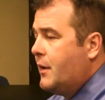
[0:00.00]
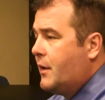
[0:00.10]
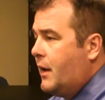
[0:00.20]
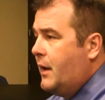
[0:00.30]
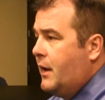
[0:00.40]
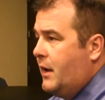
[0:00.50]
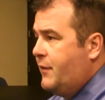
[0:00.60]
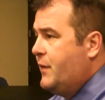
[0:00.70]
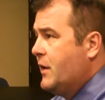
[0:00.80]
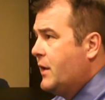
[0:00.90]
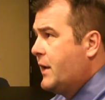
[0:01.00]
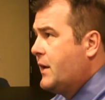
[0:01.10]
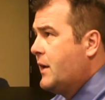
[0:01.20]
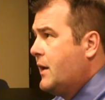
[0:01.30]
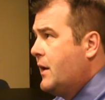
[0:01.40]
I feel like
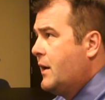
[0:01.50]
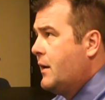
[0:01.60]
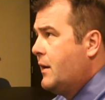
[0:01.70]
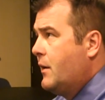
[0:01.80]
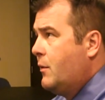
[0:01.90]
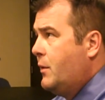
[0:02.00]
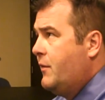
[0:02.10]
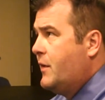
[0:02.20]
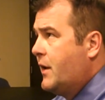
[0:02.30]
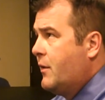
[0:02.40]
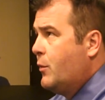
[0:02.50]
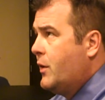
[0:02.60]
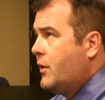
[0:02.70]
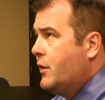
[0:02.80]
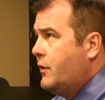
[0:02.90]
we've done a
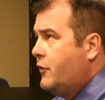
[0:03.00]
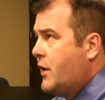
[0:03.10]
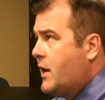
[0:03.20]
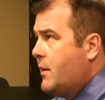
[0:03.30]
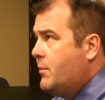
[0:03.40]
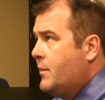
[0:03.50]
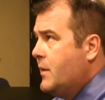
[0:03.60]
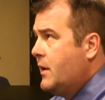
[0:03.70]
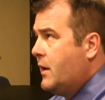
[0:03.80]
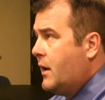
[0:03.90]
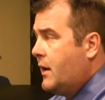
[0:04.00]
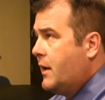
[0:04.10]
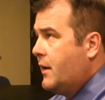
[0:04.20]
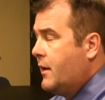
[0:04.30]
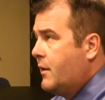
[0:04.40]
real good job.
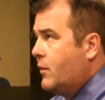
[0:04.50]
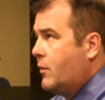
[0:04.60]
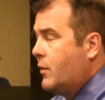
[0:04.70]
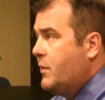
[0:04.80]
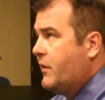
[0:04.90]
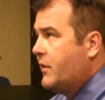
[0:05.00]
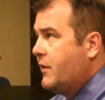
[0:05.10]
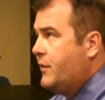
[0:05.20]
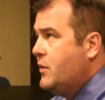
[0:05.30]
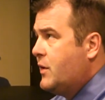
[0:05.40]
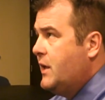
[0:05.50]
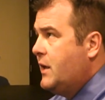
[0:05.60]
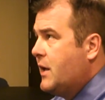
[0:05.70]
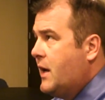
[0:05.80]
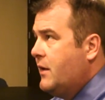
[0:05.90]
We're missing a few key
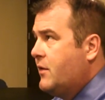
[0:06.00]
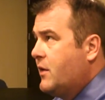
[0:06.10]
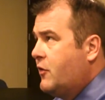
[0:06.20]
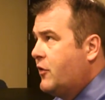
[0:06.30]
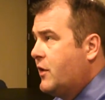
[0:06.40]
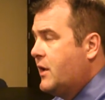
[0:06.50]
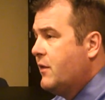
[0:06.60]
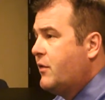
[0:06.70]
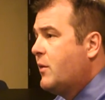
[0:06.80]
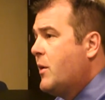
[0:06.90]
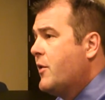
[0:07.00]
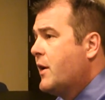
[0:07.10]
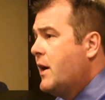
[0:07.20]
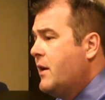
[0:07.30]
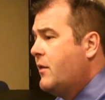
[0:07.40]
guys that should give some other
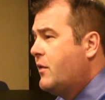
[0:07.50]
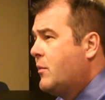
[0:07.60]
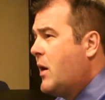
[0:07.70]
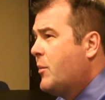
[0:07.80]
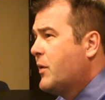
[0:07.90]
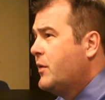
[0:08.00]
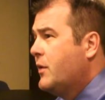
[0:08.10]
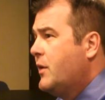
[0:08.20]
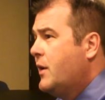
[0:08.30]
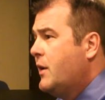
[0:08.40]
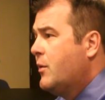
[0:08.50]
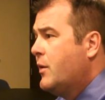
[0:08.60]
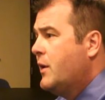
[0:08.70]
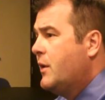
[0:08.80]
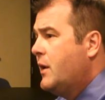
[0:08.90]
guys some opportunity to
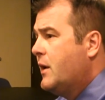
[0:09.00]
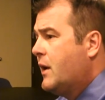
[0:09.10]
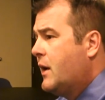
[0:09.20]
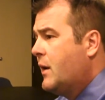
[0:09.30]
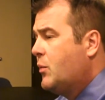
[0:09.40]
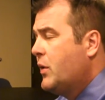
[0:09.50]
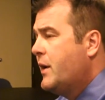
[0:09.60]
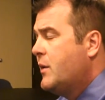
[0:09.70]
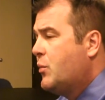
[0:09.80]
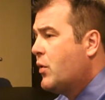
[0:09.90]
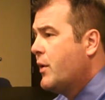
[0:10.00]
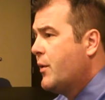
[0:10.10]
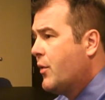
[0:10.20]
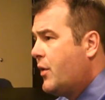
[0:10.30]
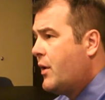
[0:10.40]
really play an important
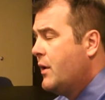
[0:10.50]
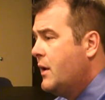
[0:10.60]
role.